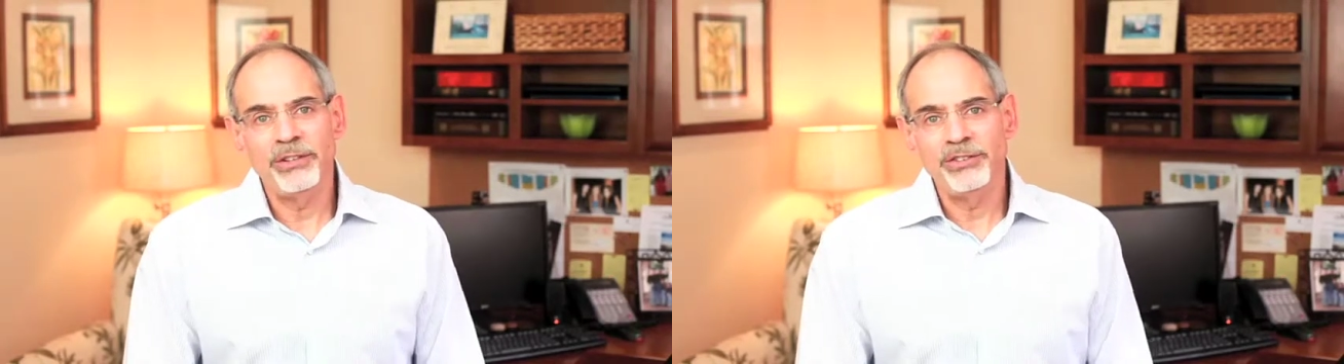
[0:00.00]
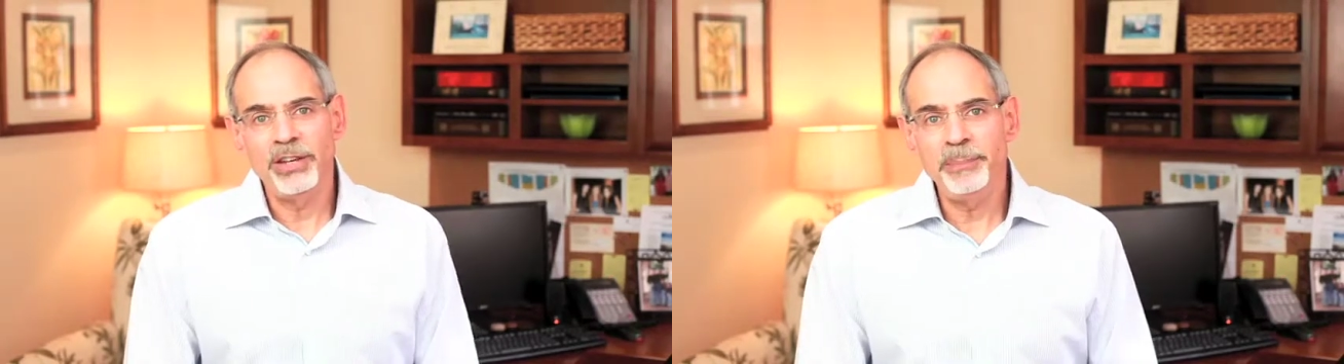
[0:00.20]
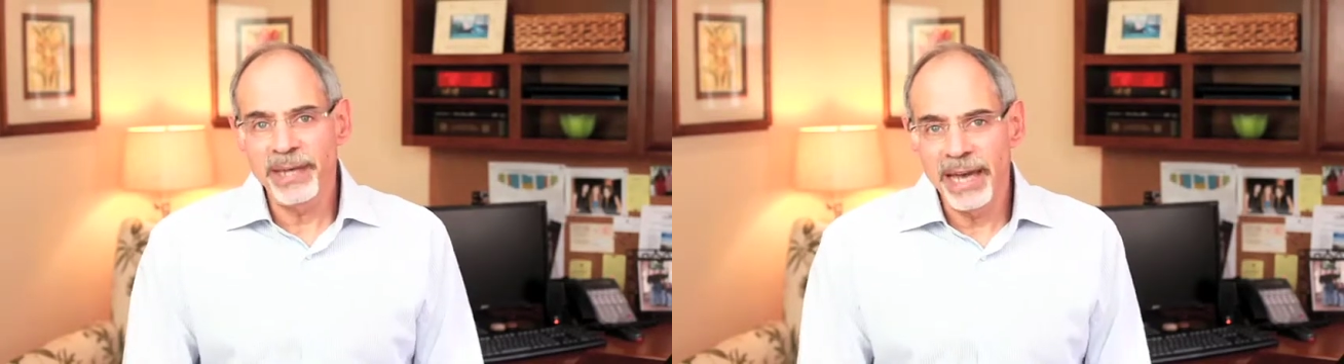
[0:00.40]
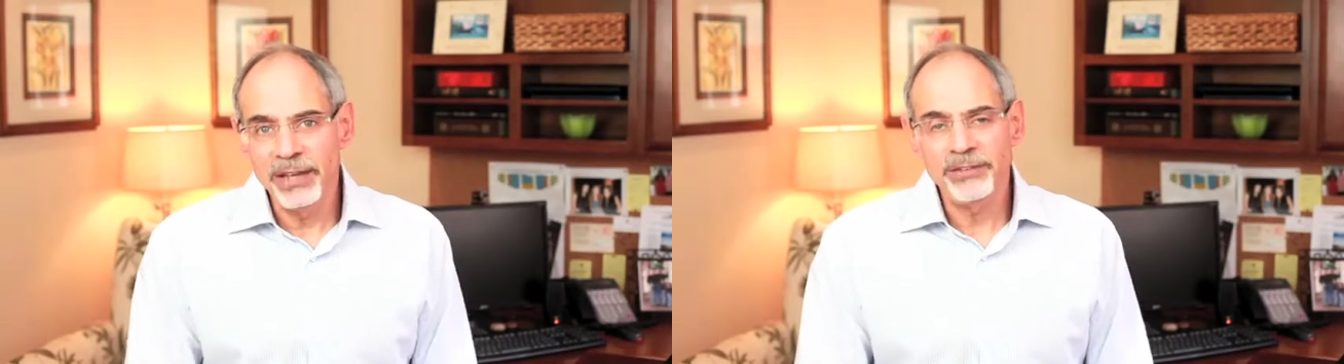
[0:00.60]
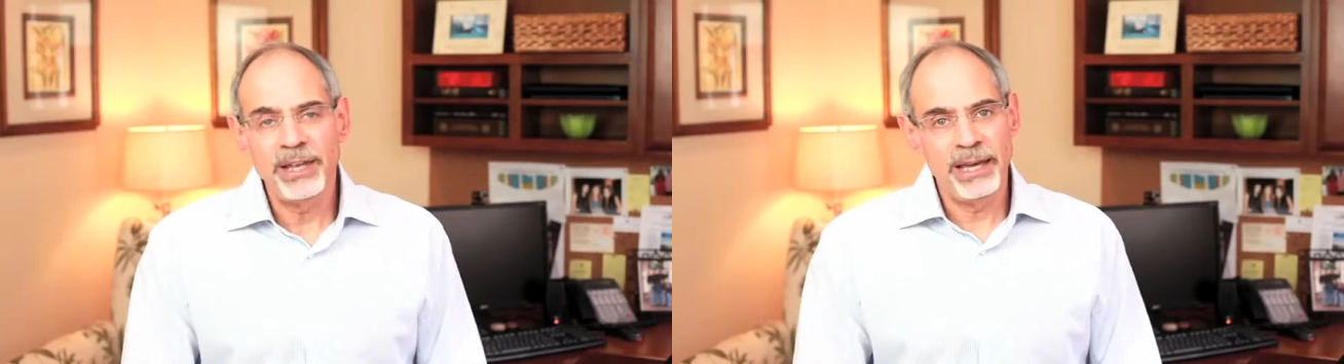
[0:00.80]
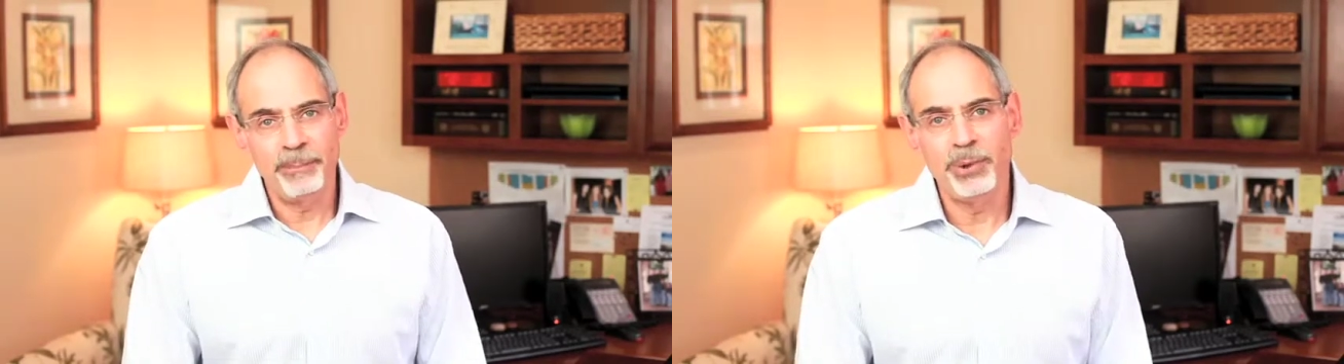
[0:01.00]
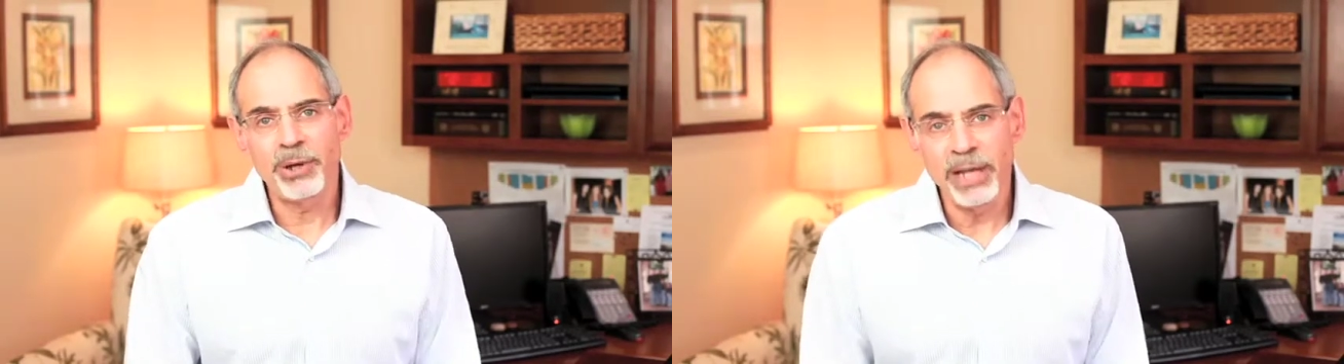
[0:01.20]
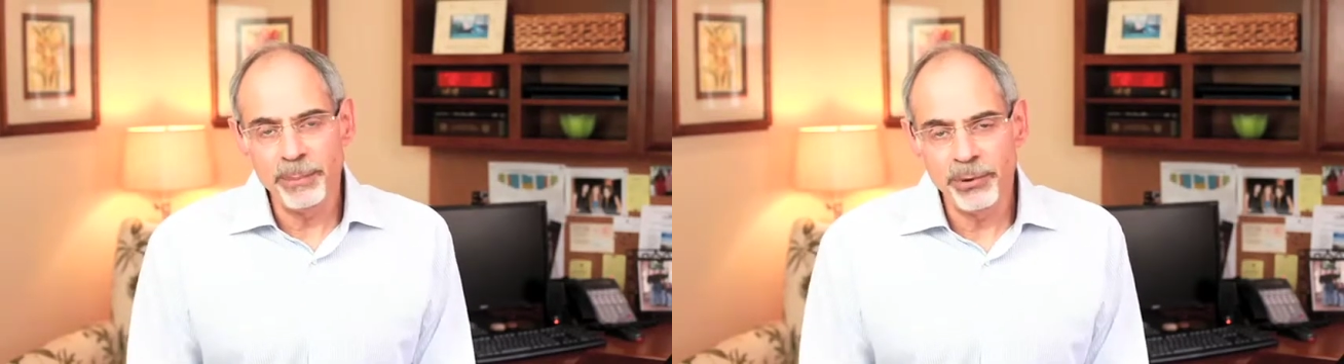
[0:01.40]
C P As, and
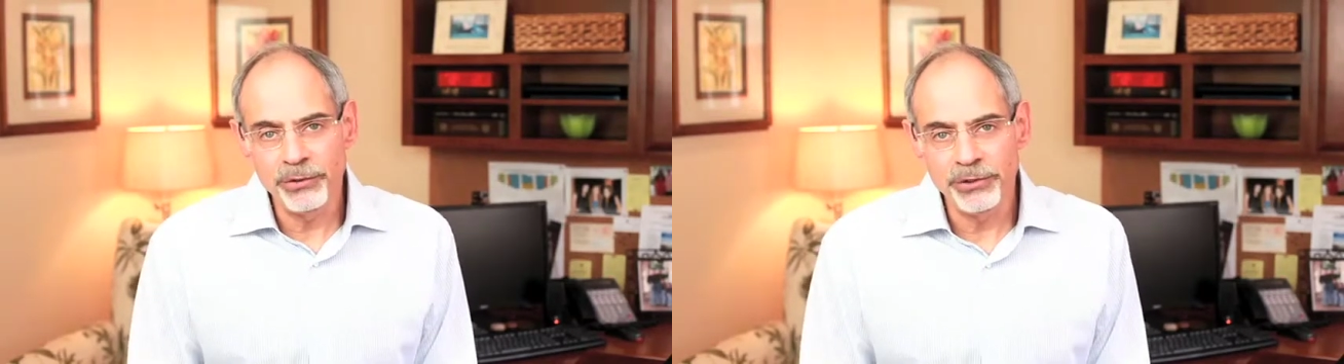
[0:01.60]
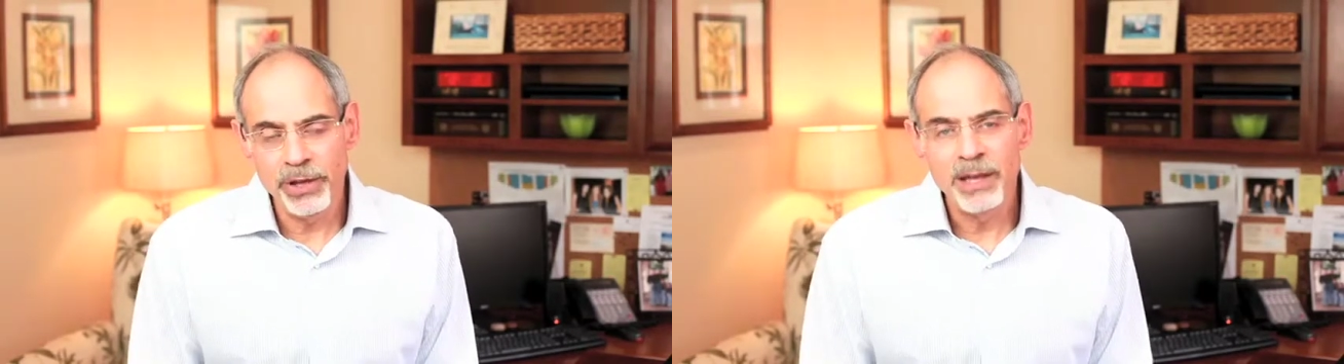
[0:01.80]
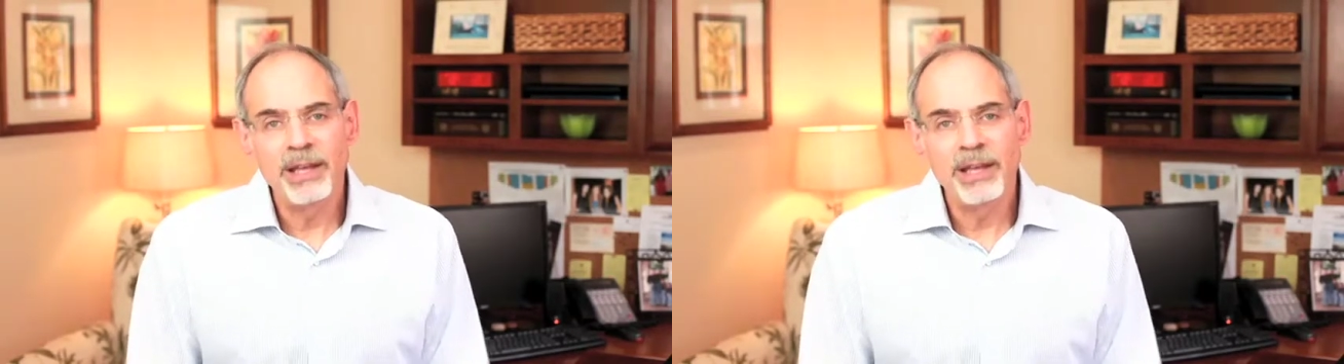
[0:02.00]
bookkeepers.